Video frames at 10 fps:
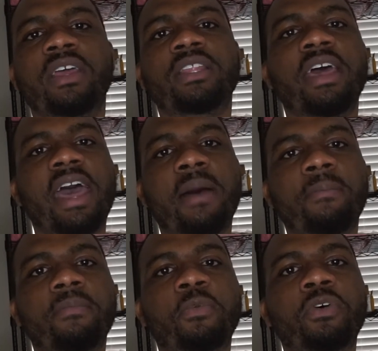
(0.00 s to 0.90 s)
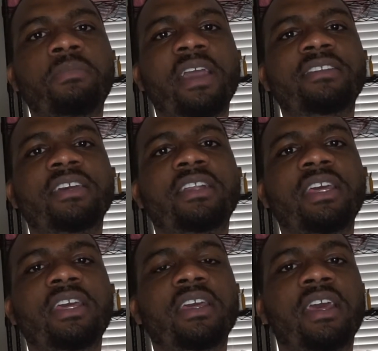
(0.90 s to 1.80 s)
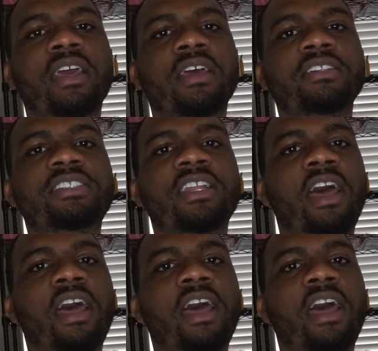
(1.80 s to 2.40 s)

the app will basically send